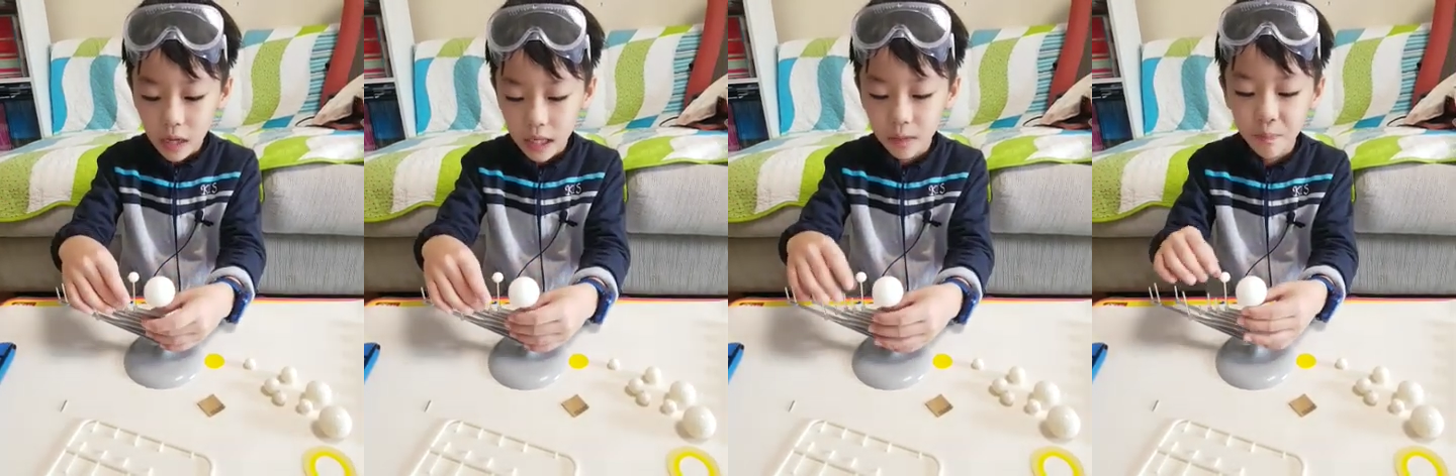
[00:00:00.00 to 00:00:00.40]

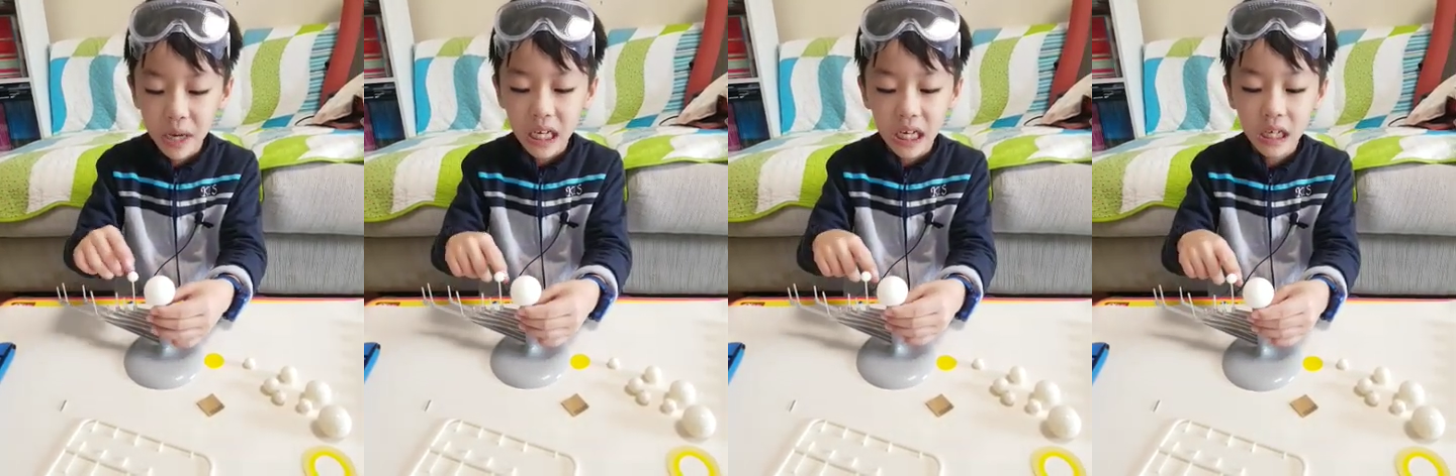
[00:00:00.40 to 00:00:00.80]
it's
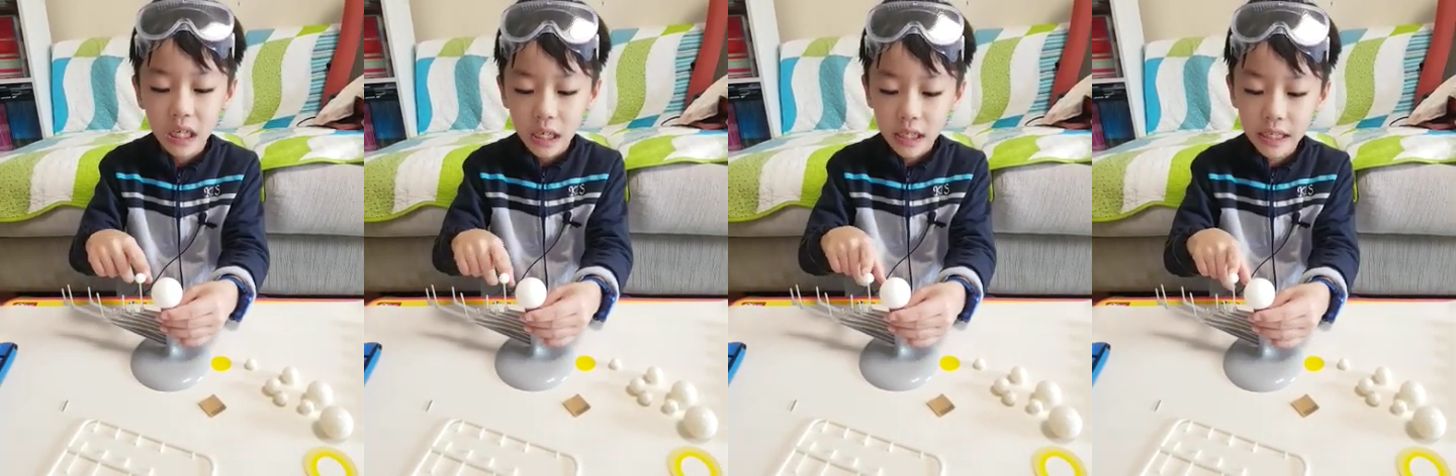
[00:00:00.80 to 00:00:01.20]
bigger
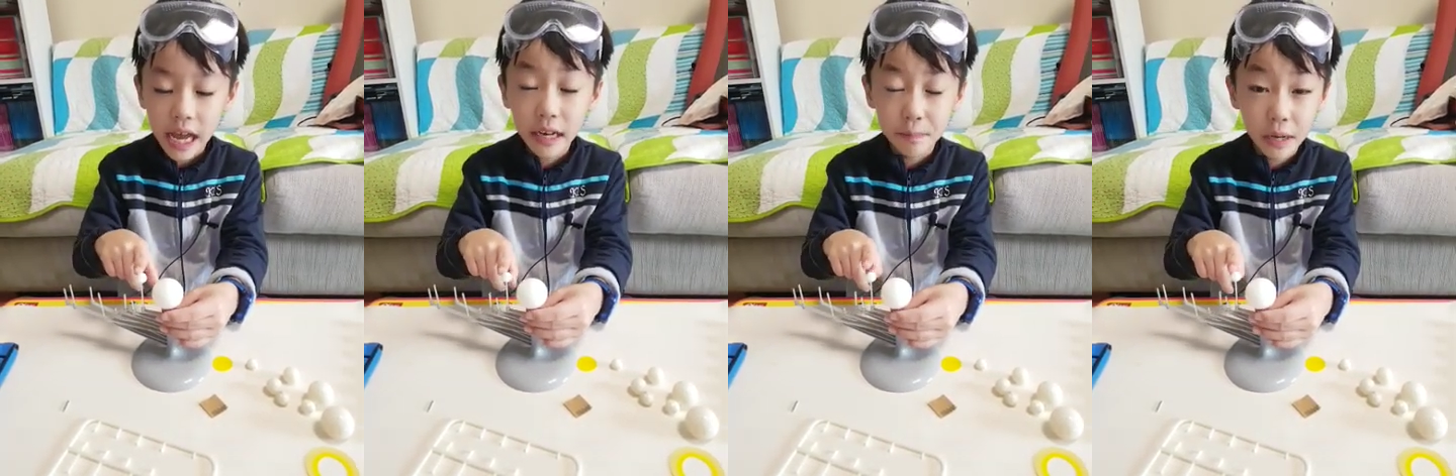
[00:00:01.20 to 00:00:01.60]

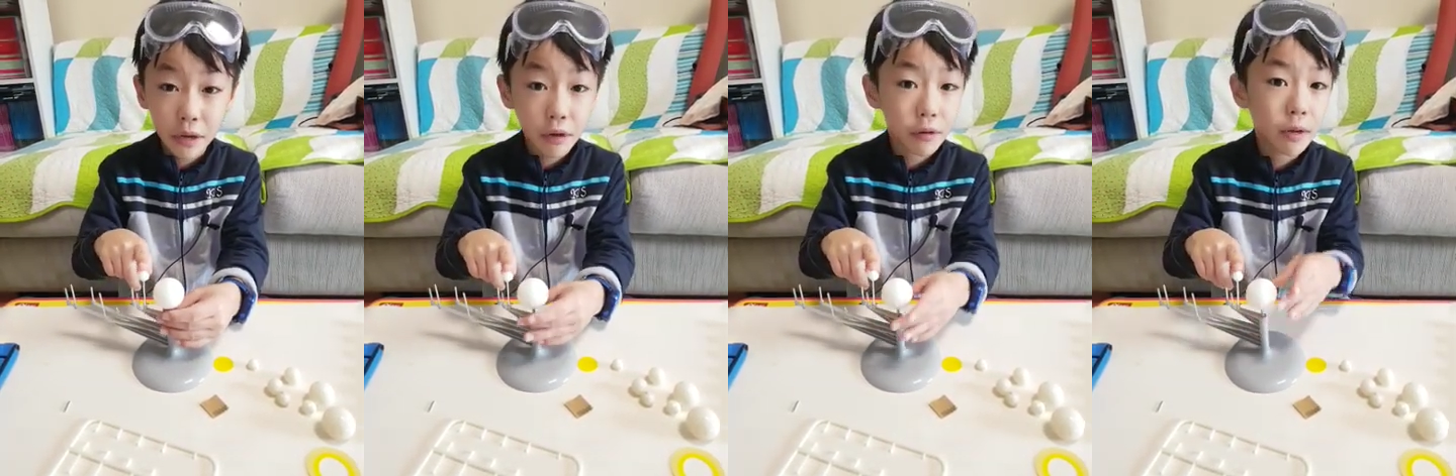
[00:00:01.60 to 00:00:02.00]
than
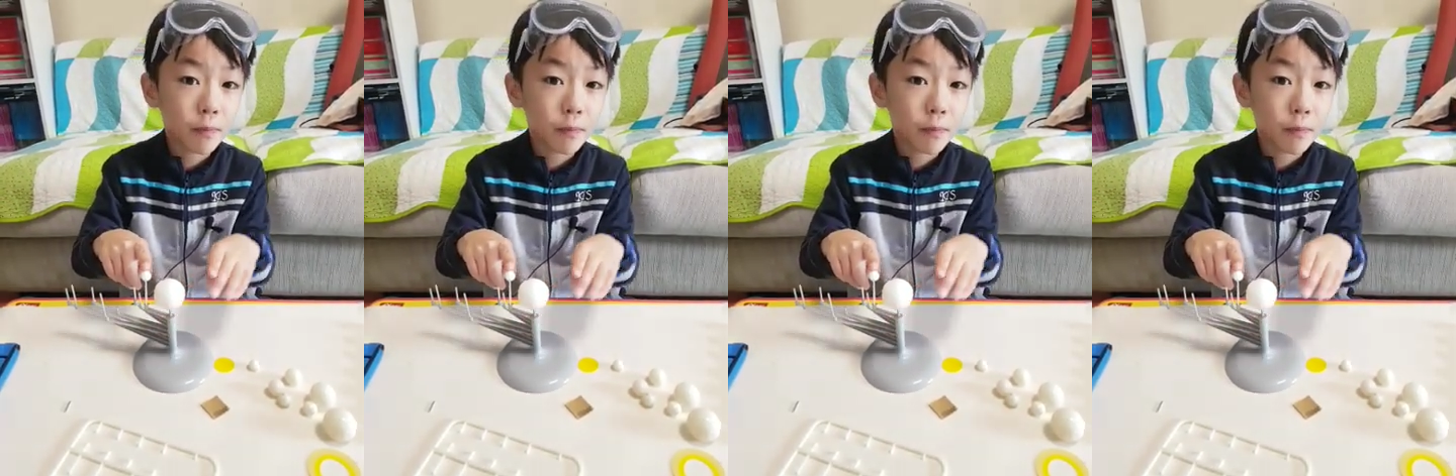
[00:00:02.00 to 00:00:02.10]
Mercury,